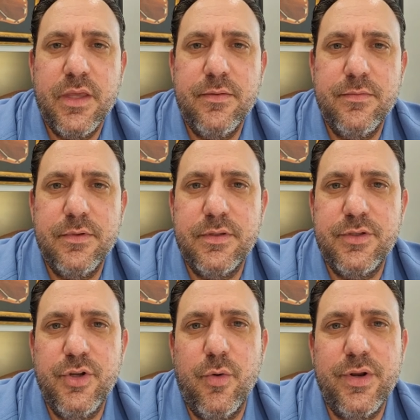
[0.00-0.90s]

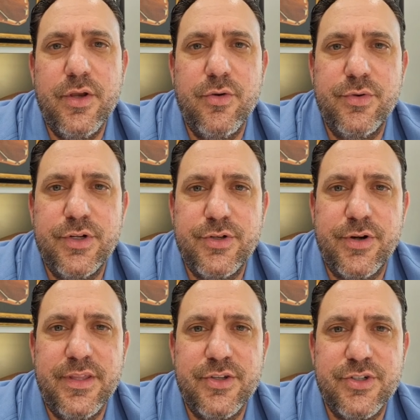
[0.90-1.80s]
you don't want to go to an
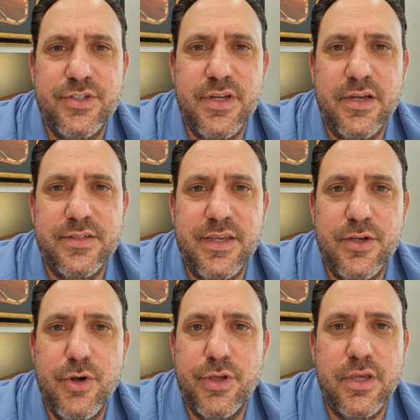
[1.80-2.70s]
attorney that just does a
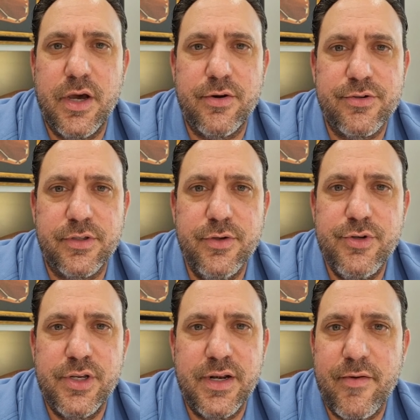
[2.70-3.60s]
cookie cutter
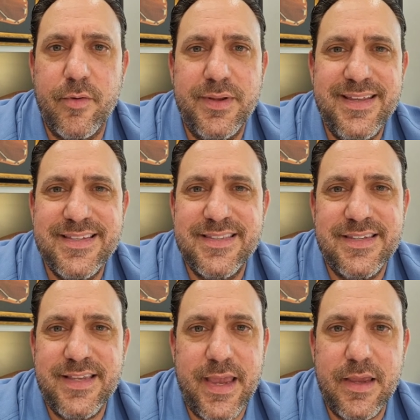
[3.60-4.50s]
solution and everybody gets the
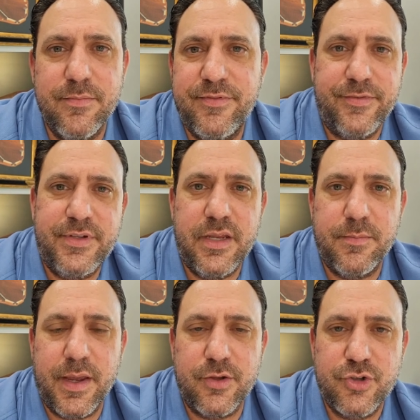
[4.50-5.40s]
same
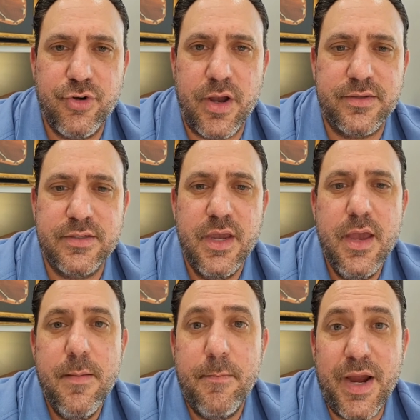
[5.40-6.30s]
15-page trust.
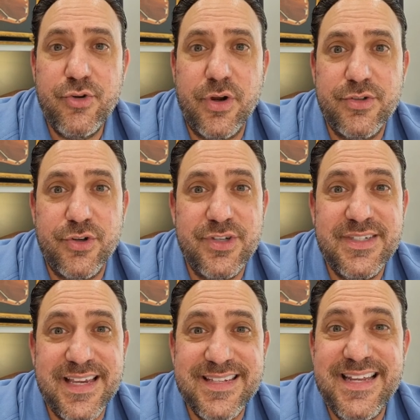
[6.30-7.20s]
My trusts are
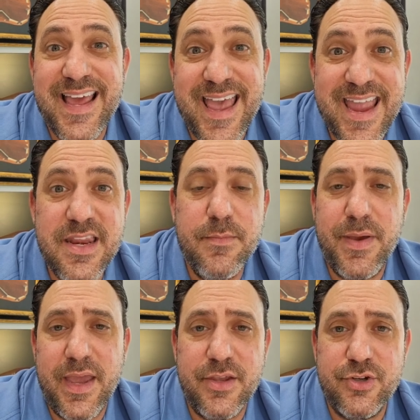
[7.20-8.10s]
60 to 80
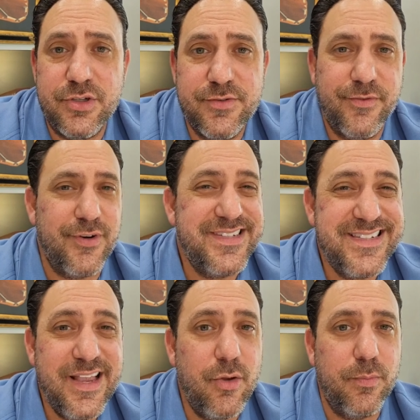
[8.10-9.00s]
pages for a
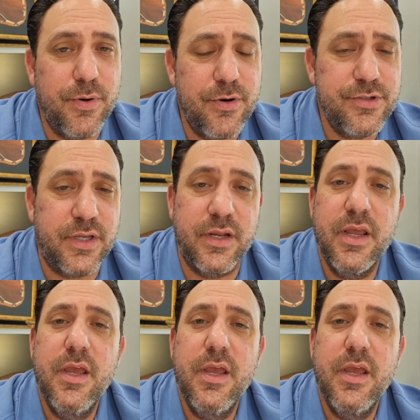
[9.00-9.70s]
single person.